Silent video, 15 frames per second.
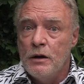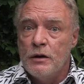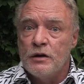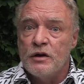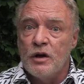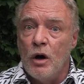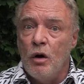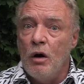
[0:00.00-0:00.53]

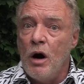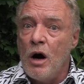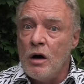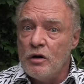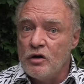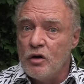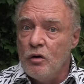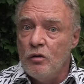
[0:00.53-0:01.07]
So our
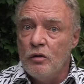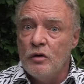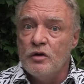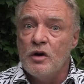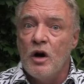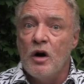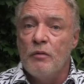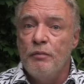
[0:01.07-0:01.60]
schools
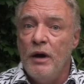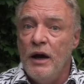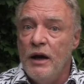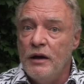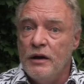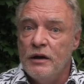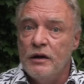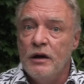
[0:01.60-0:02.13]
are
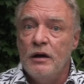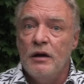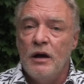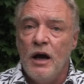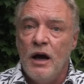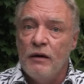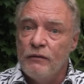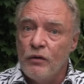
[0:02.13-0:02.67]
painted
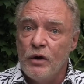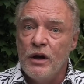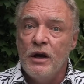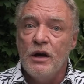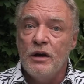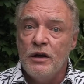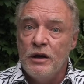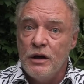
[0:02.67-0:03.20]
every
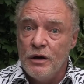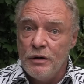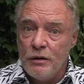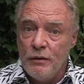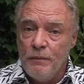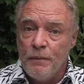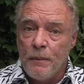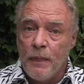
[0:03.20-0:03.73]
year,